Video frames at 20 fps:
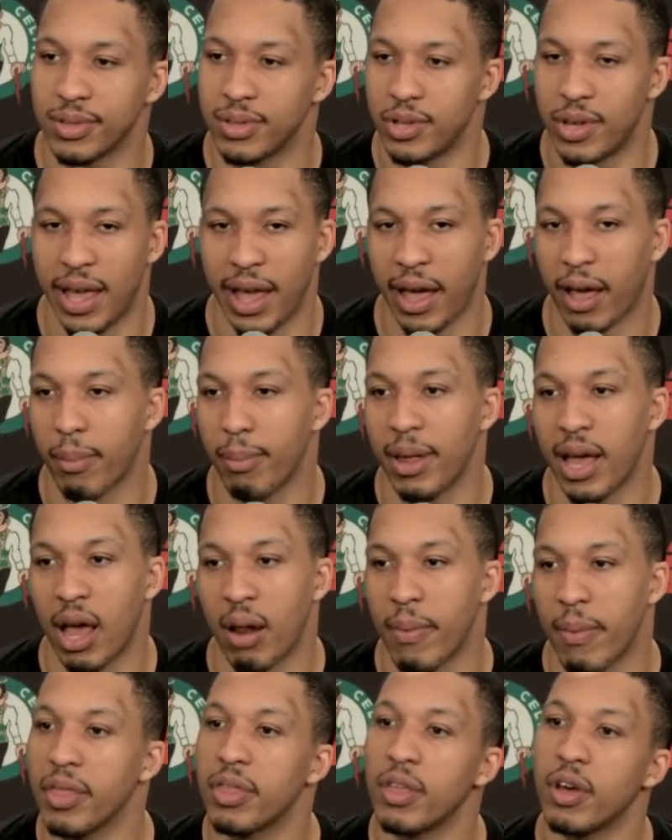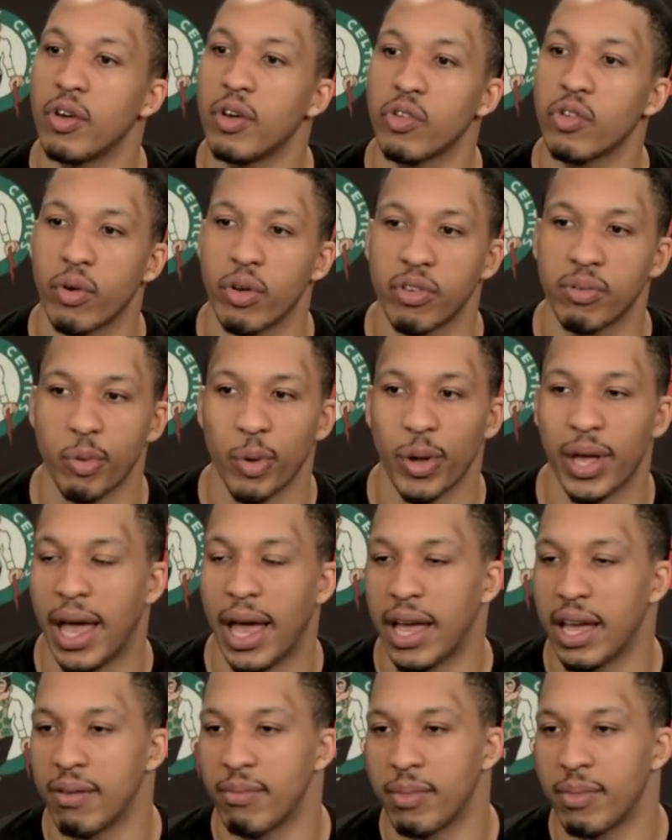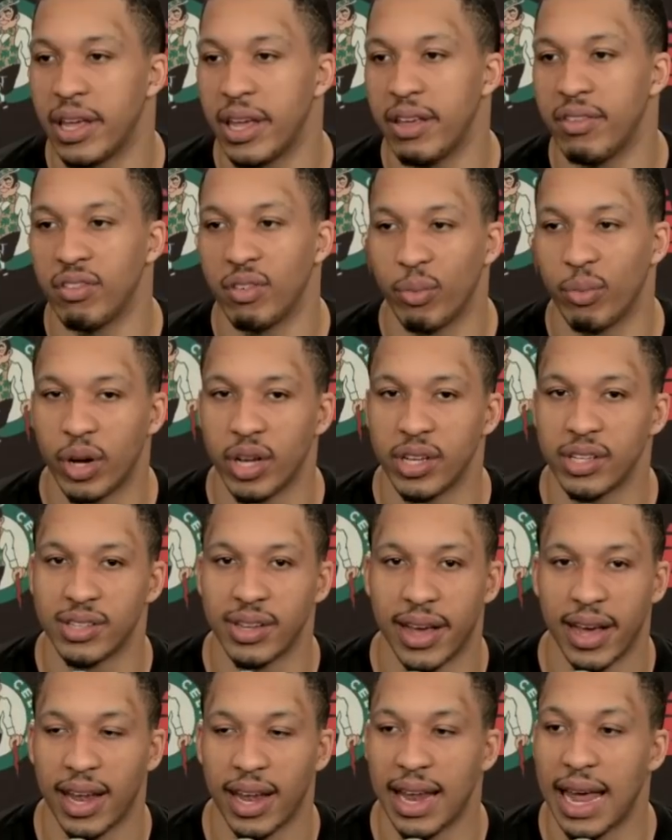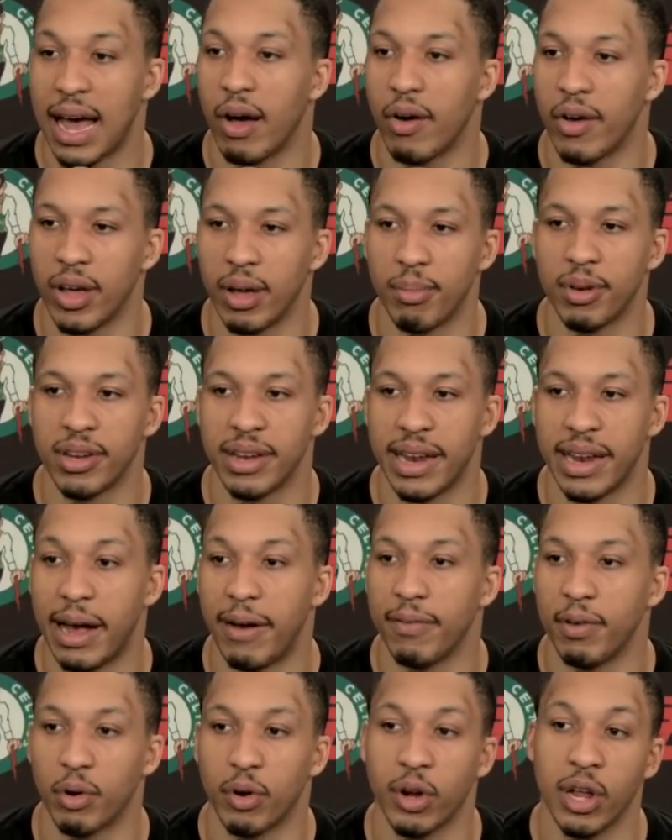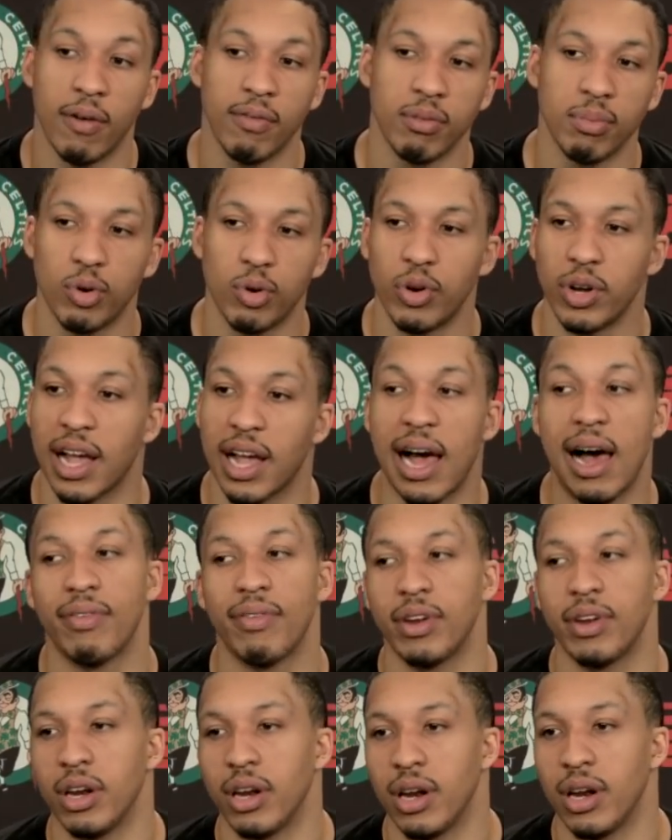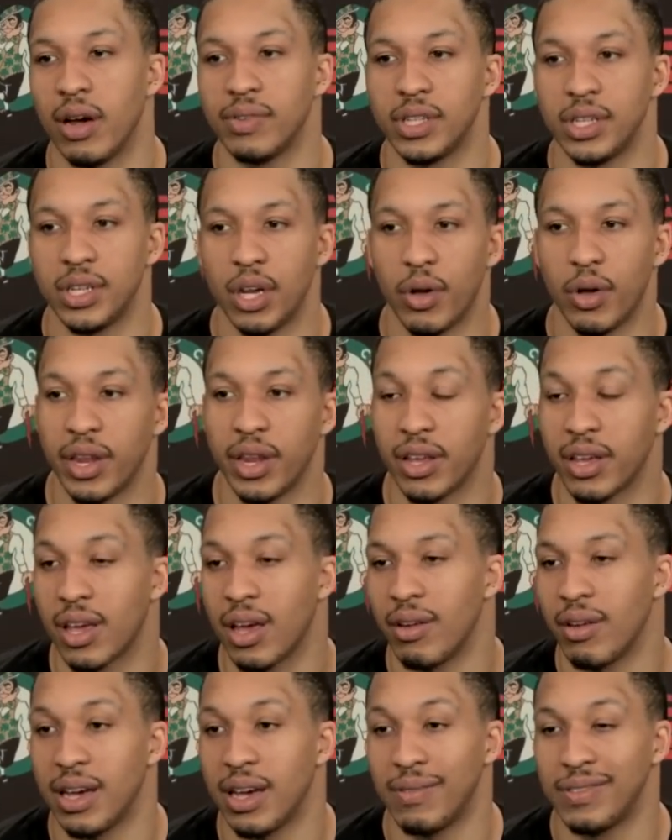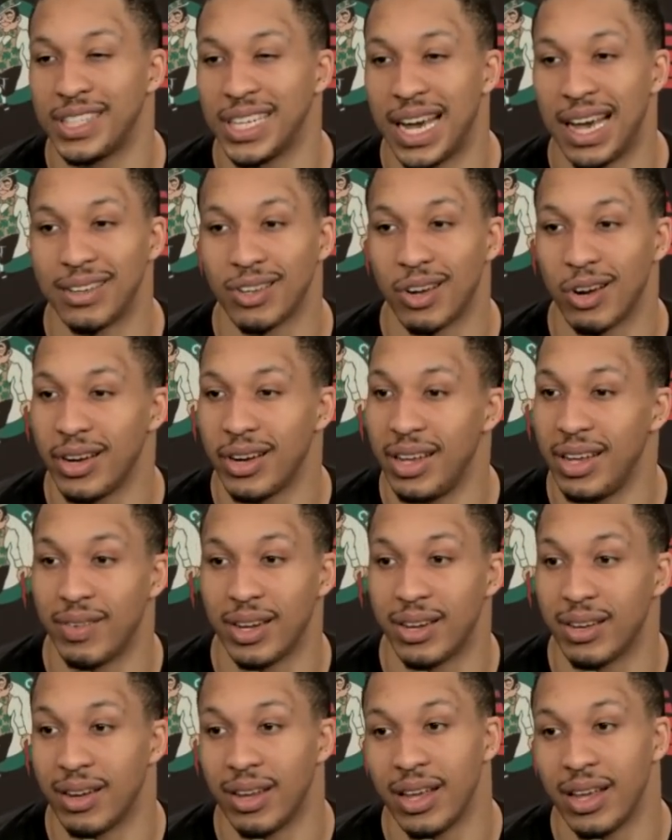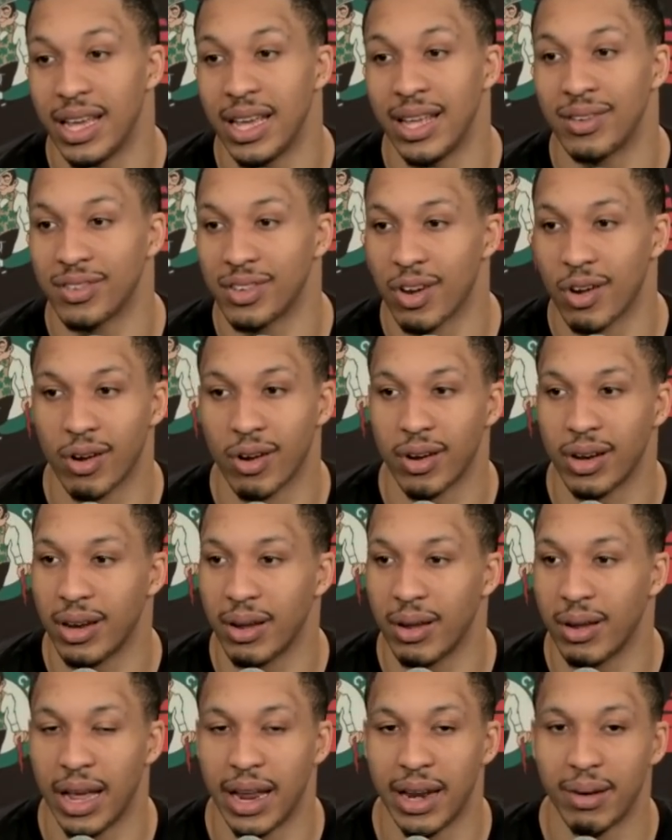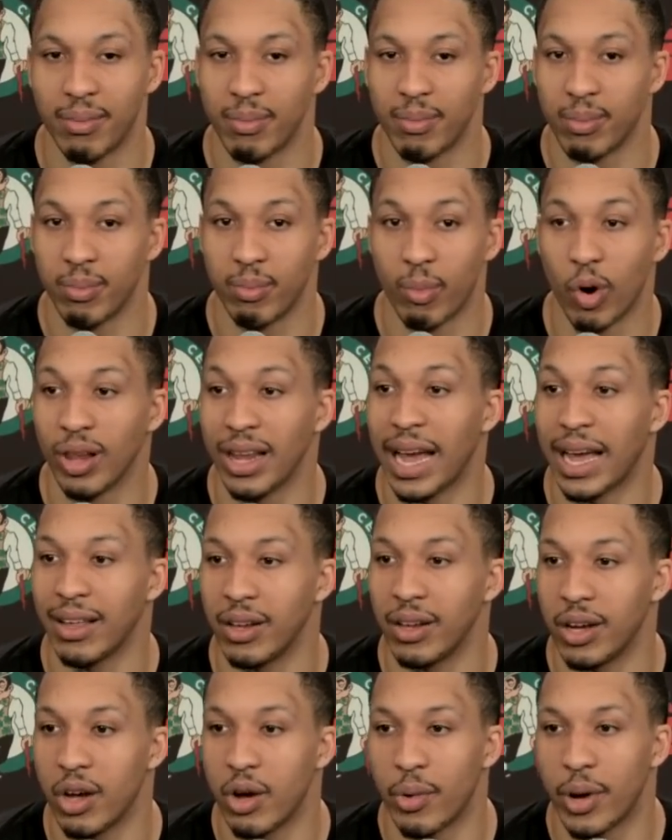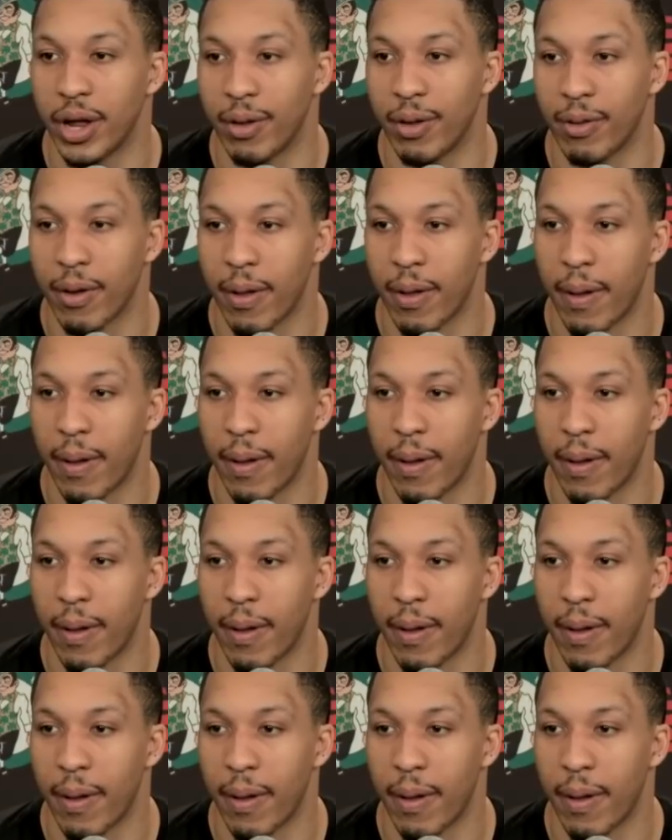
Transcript: You can't complain about those ones. We can't give him the easy ones that allow him to now feel comfortable and confident enough to know that the tough shots are even easier and, and more likely to go in.